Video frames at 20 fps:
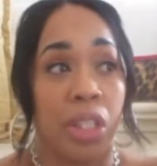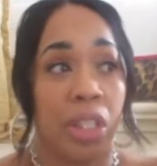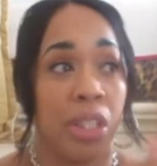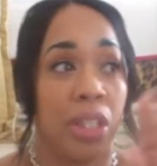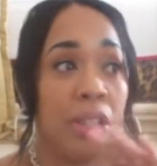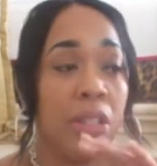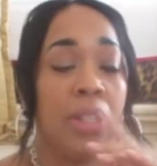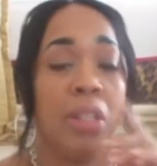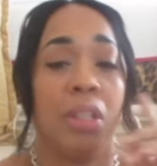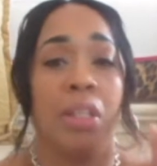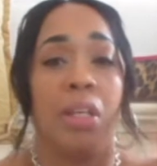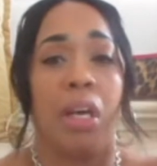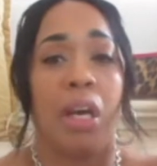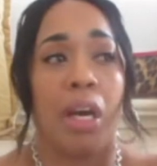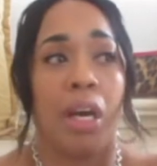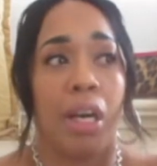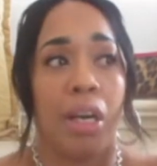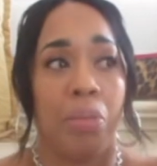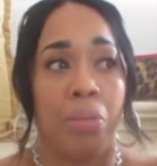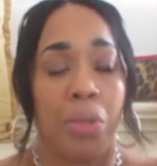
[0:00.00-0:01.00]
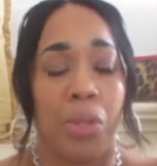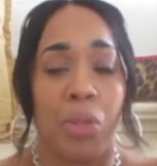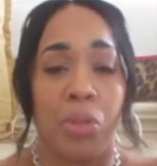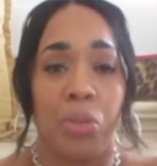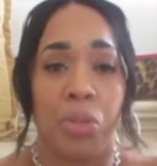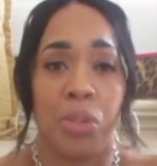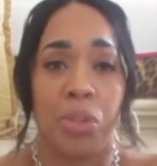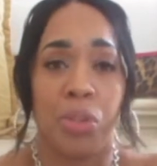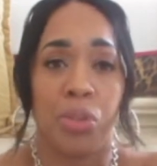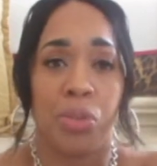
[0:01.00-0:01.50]
can
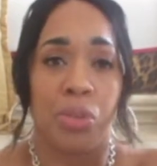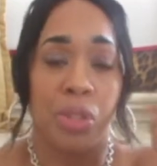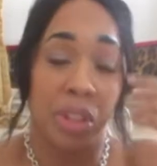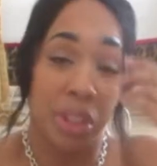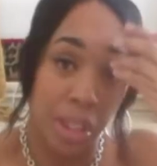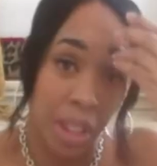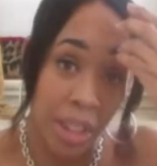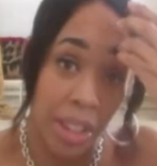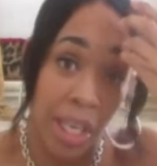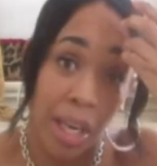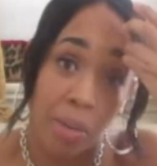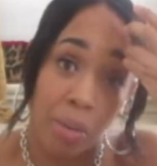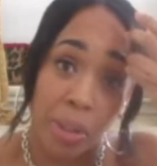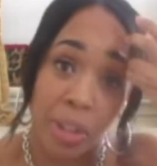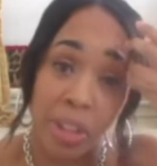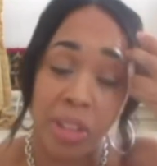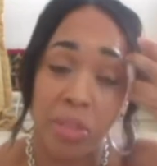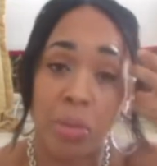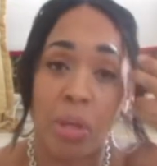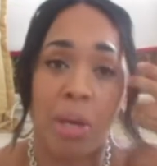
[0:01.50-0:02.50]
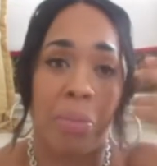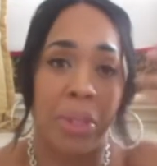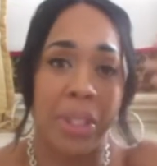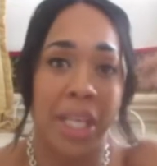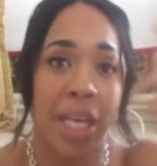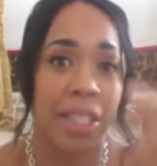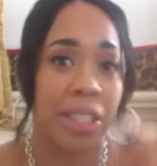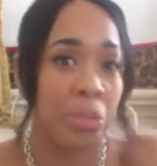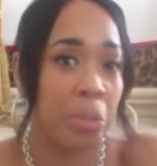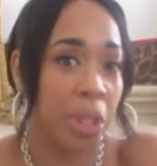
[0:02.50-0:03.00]
go to the Sundial restaurant, but
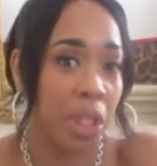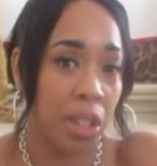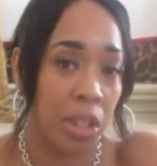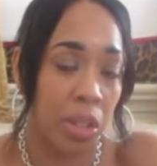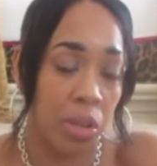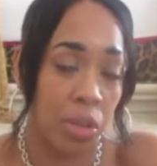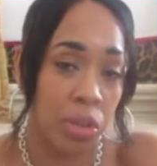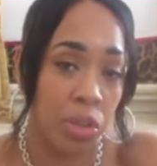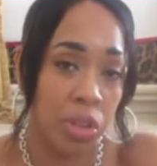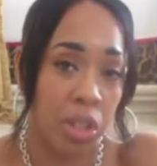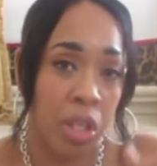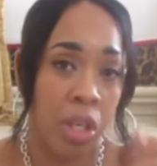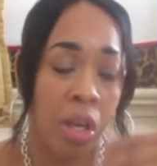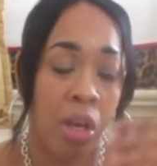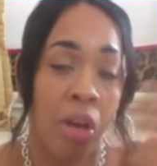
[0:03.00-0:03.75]
that's been closed